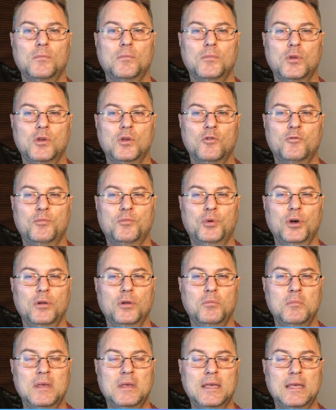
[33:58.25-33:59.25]
you
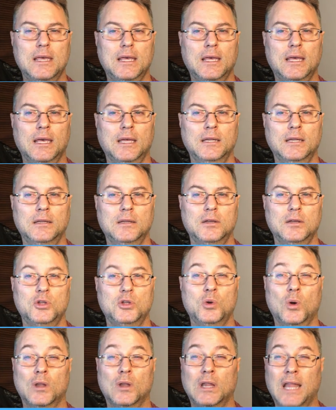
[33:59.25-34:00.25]
allowed me to be
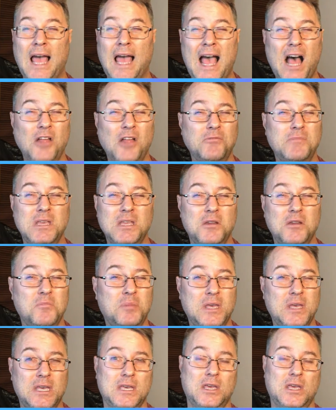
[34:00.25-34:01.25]
here to
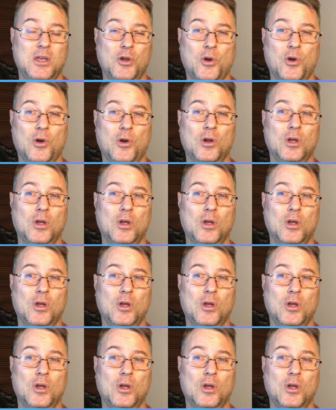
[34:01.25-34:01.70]
work through for